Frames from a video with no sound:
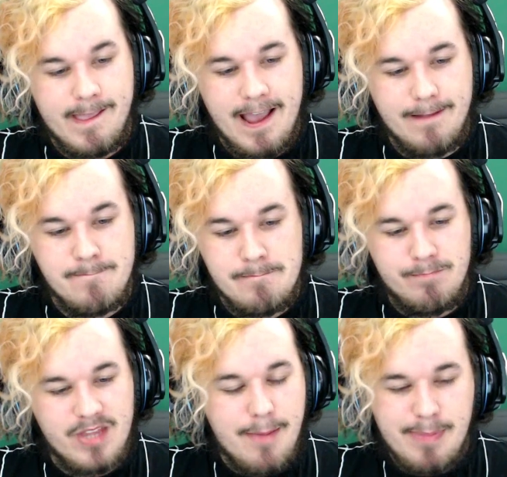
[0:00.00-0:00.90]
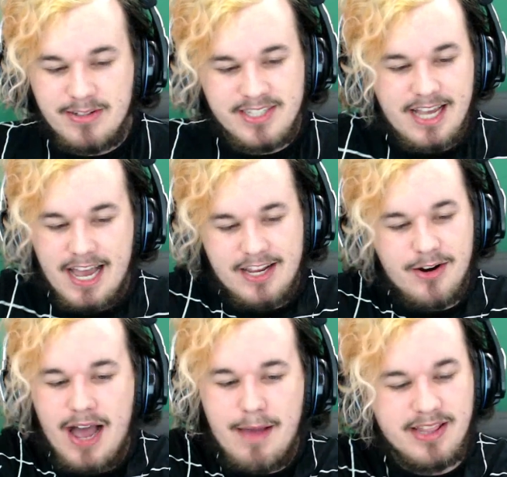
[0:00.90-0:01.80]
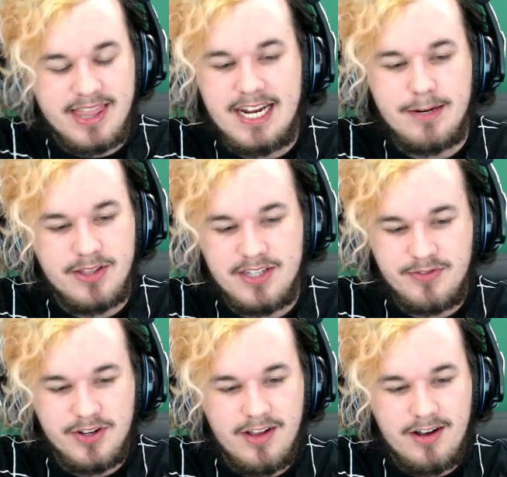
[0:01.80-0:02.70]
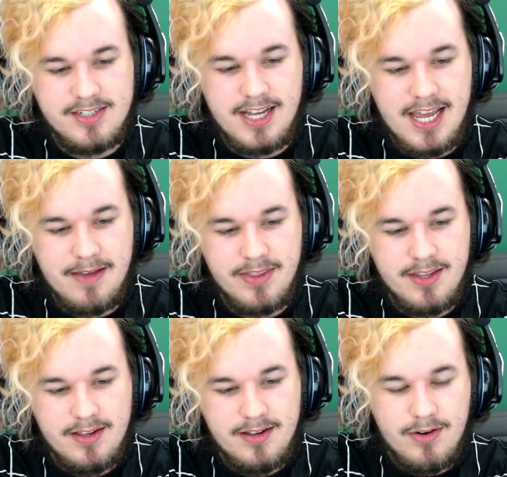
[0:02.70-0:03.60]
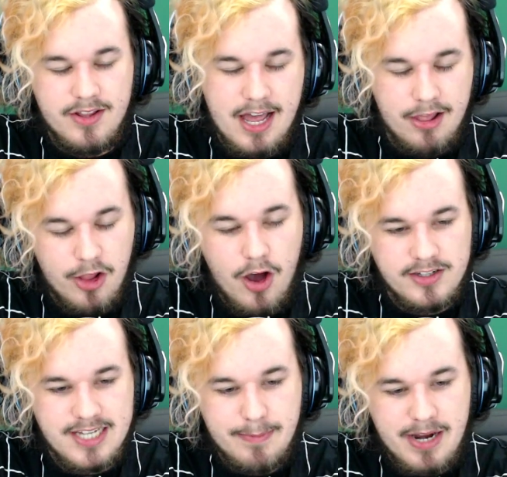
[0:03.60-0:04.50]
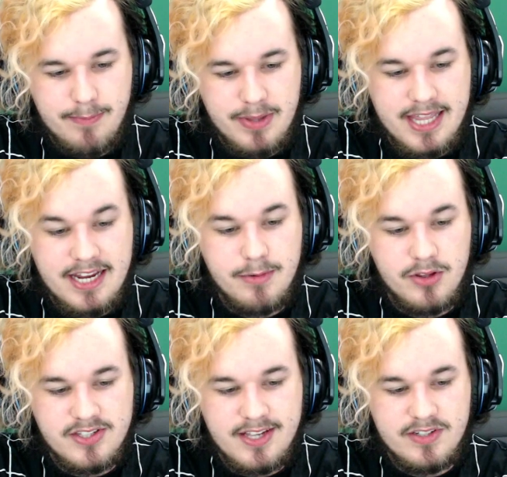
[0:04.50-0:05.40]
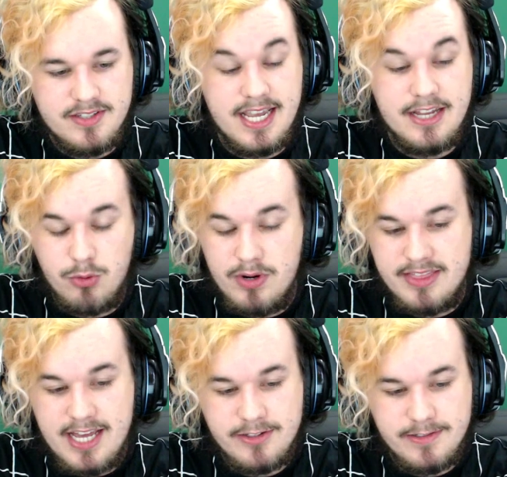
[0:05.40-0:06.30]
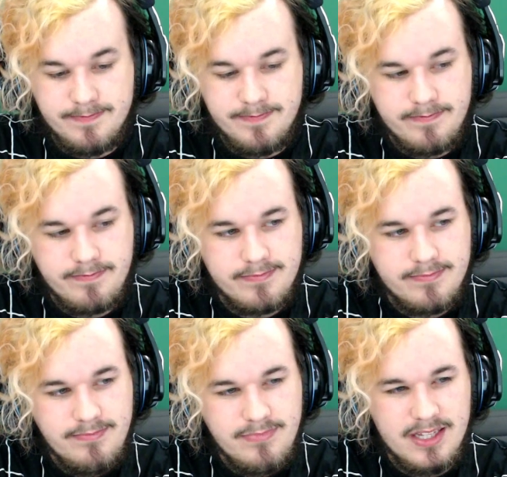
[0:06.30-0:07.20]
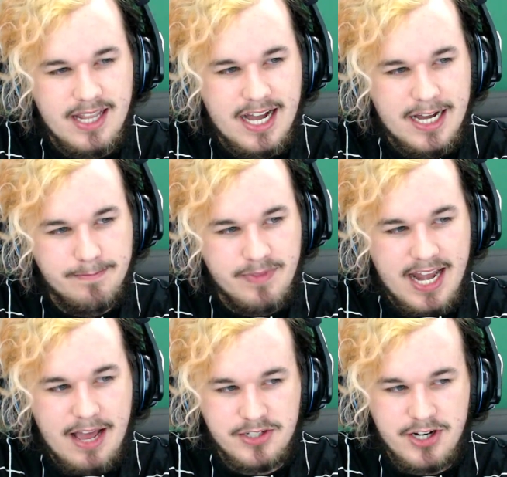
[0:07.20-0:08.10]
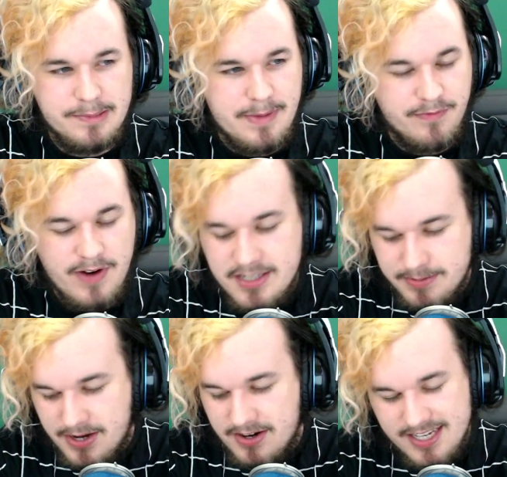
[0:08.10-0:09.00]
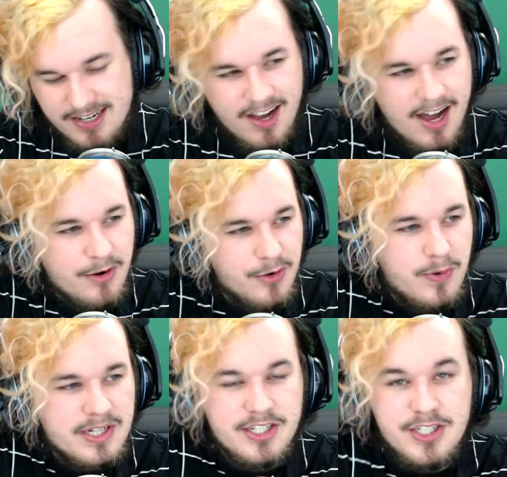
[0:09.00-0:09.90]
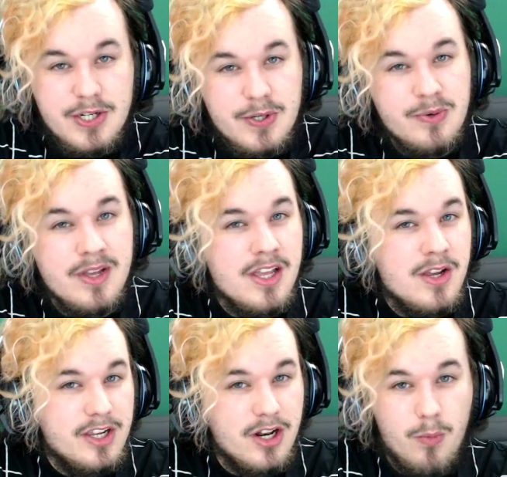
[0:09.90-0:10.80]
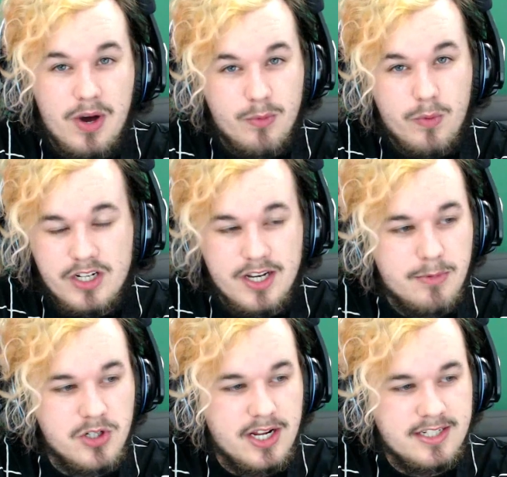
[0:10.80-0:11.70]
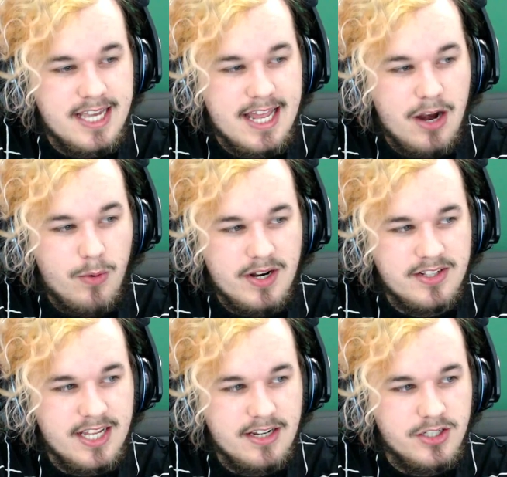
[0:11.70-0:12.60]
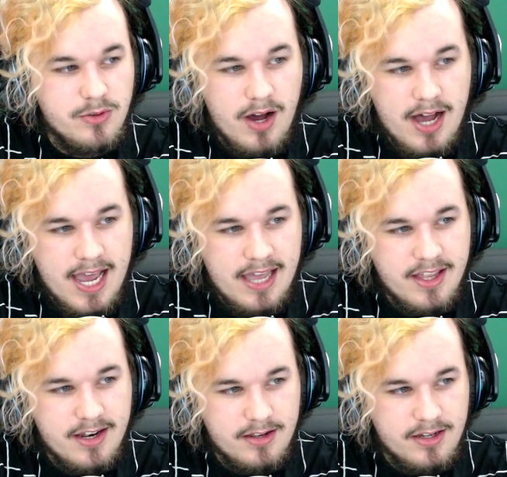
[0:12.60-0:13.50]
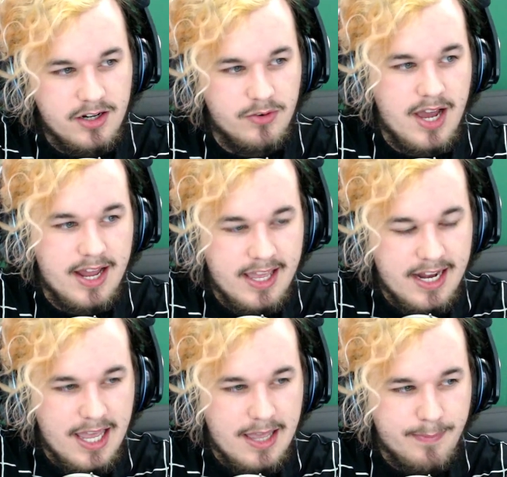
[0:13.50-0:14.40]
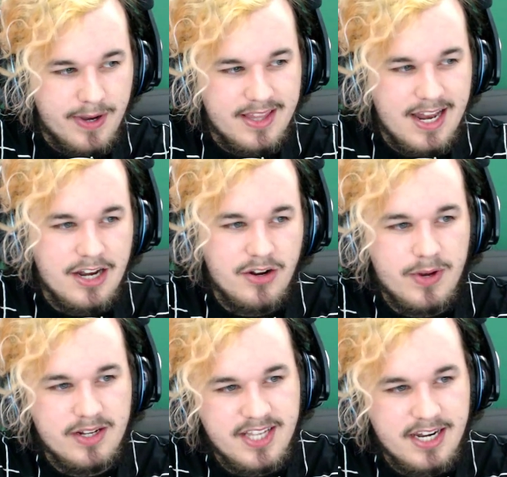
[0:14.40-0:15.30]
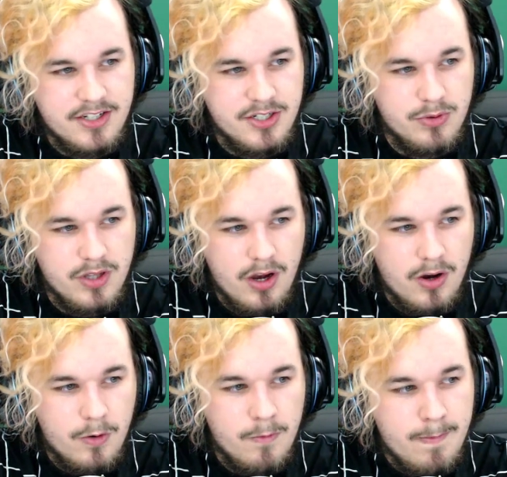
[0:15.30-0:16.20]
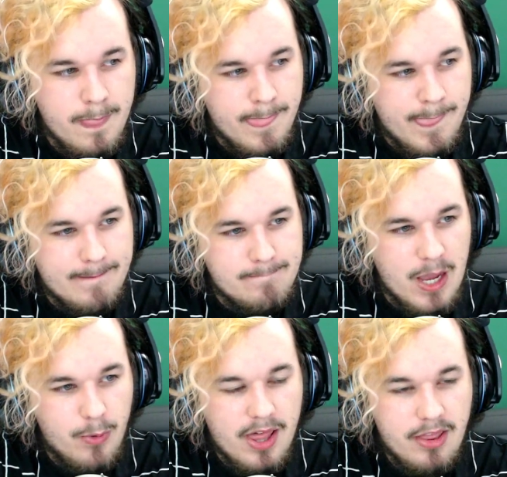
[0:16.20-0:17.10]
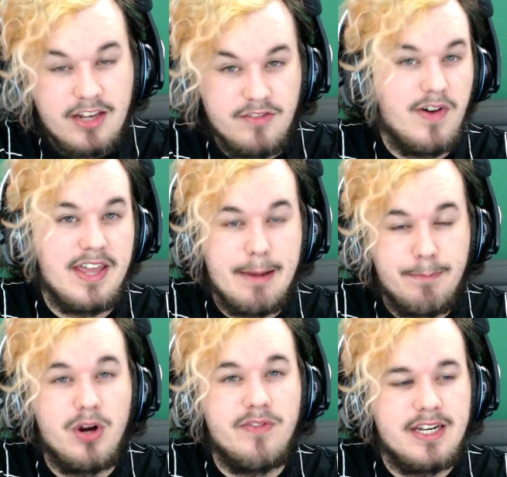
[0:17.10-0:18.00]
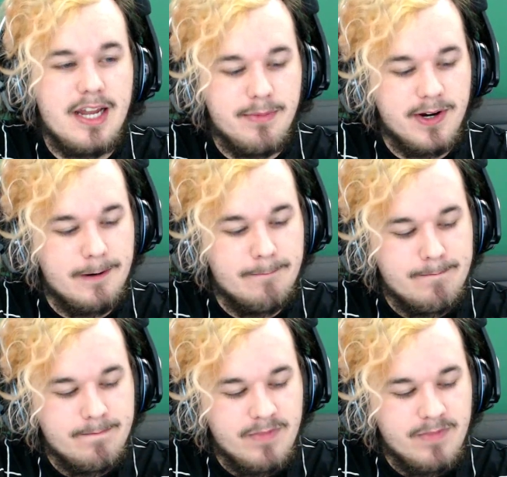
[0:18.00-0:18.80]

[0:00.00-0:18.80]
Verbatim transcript: And I bounced, you know, I've been thinking about this for a long time. Well, not long time, but I've been thinking about this ever since I hit twenty thousand. Um, and I was talking to my friends about it. I was like, oh, I don't know what to do. You know, what, what number should I set? I don't want to set it too high and then, you know, not hit it, but then I don't want to set it too low. I, I like to find that perfect number.